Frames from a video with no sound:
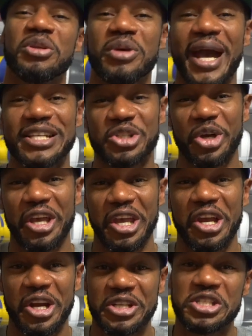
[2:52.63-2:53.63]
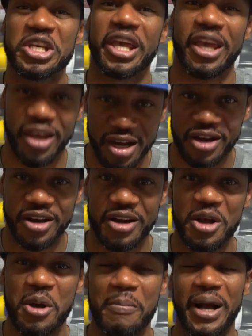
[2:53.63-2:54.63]
You guys are here to hear
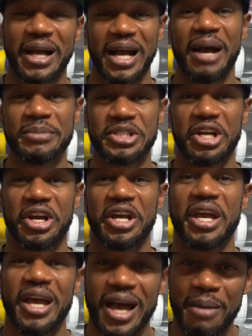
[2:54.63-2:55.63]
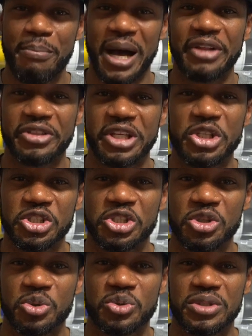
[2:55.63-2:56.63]
my commentary about these
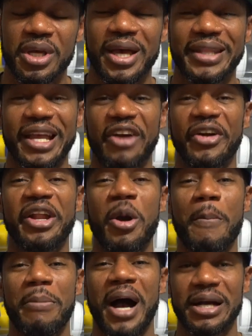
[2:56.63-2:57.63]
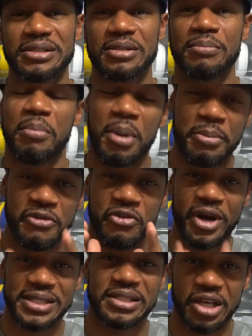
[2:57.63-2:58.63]
shoes. Now I already unboxed them, but
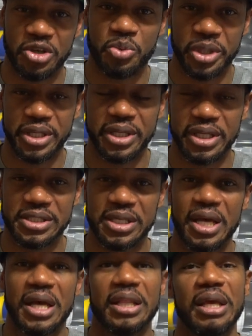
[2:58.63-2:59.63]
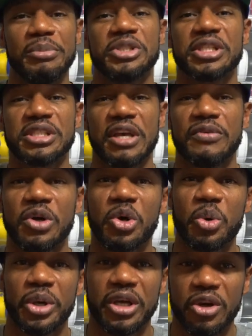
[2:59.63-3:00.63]
before I tell you what it is, let me just give you a
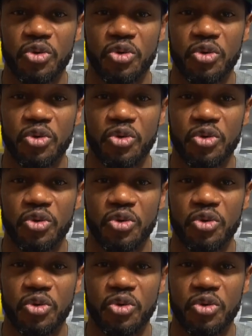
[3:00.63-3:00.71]
quick